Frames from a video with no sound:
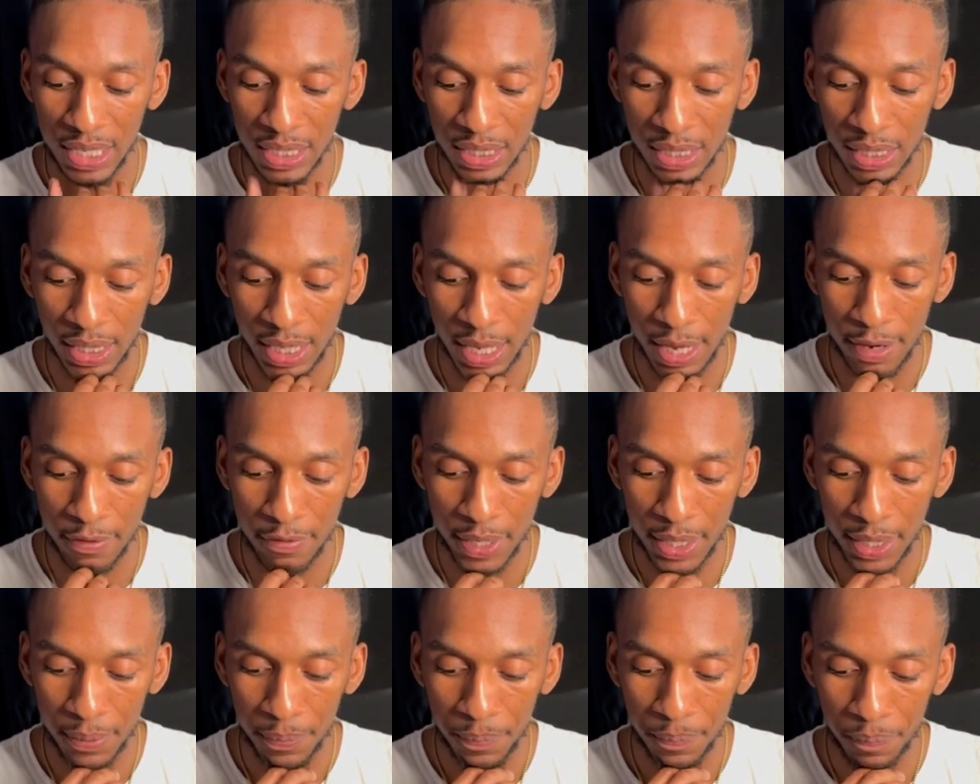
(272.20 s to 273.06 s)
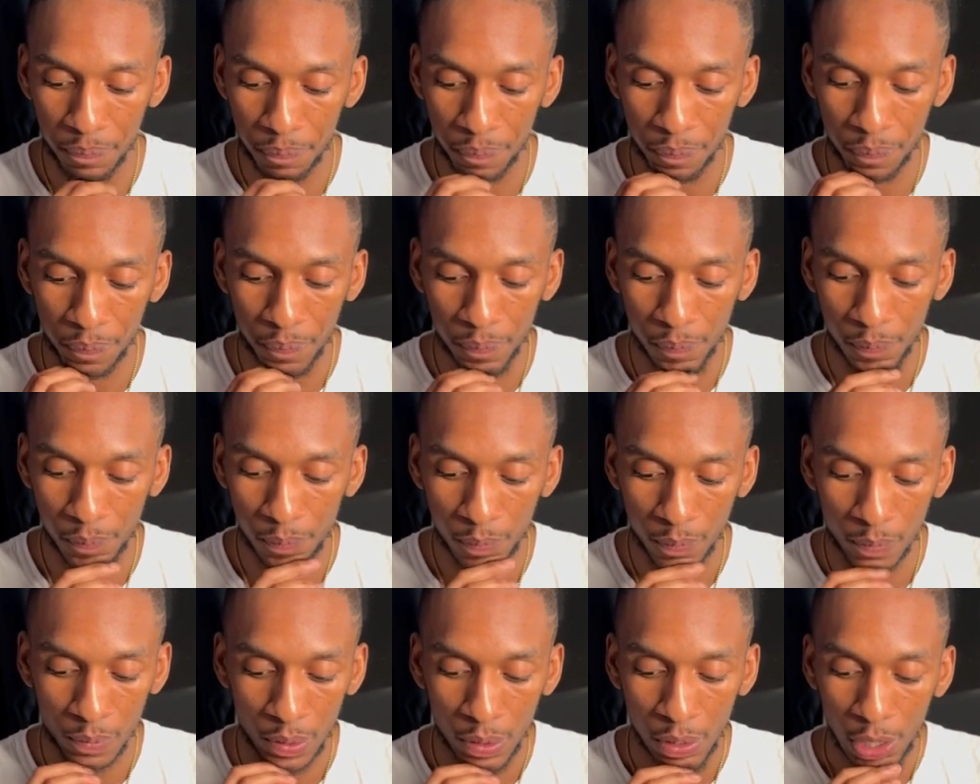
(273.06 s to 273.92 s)
scary.
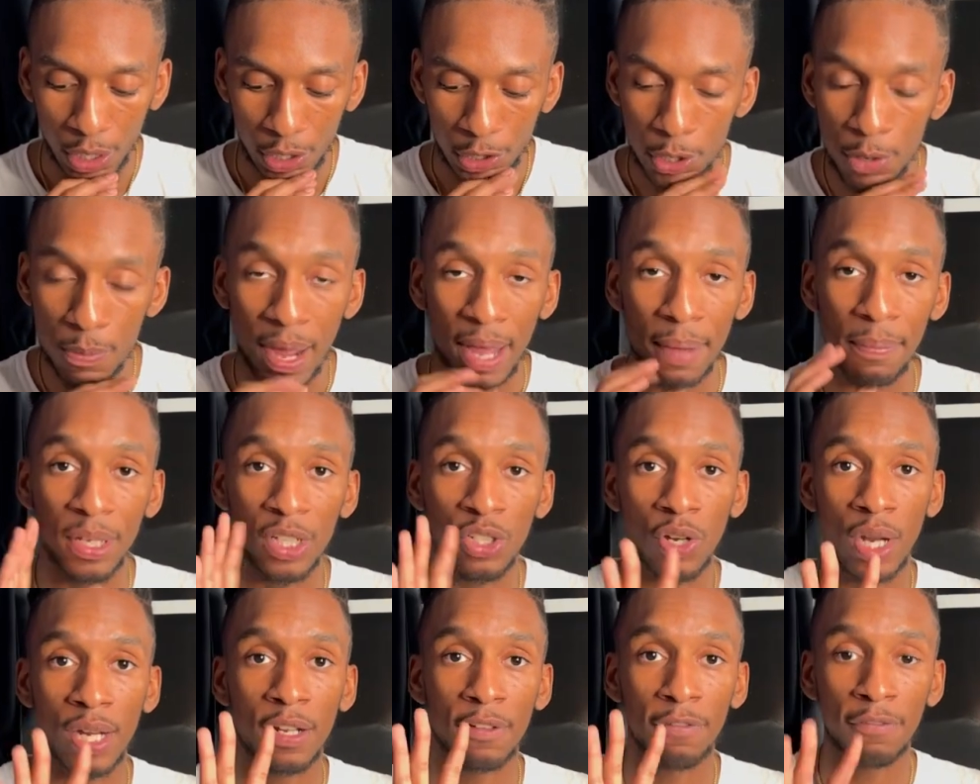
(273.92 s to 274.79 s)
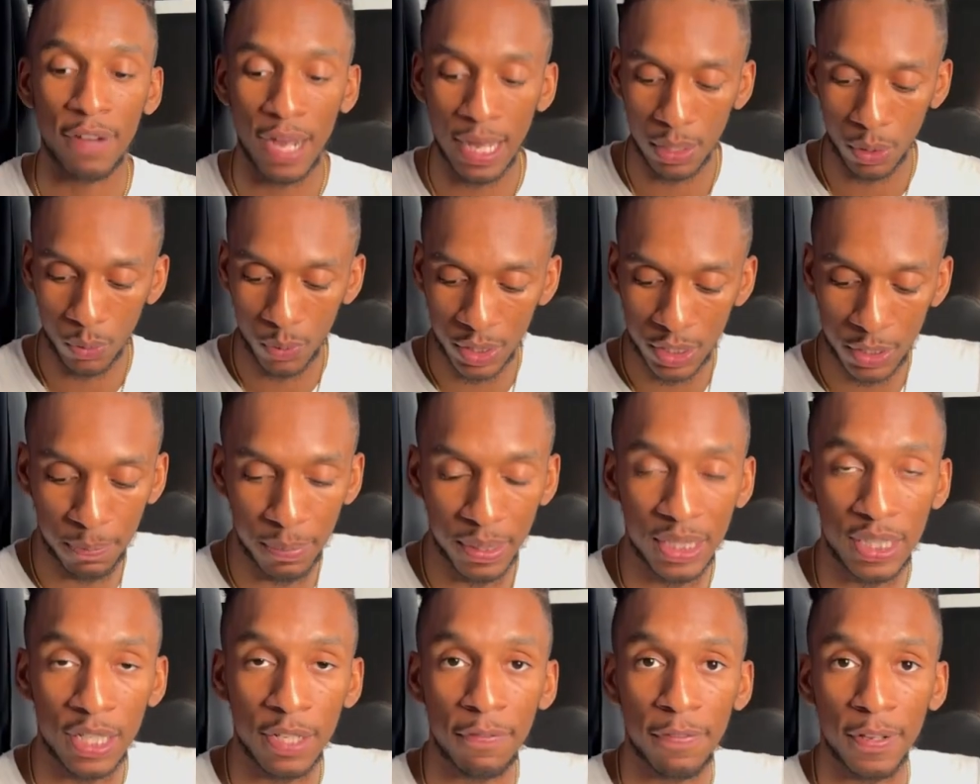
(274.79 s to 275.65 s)
You might be trying to follow a
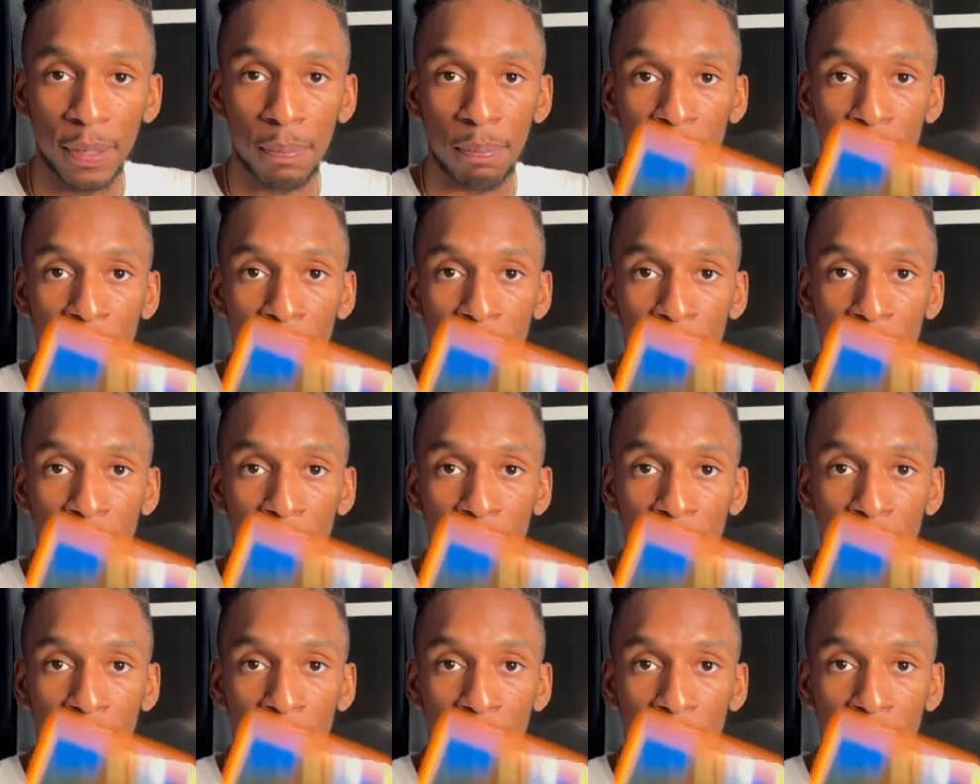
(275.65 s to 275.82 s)
specific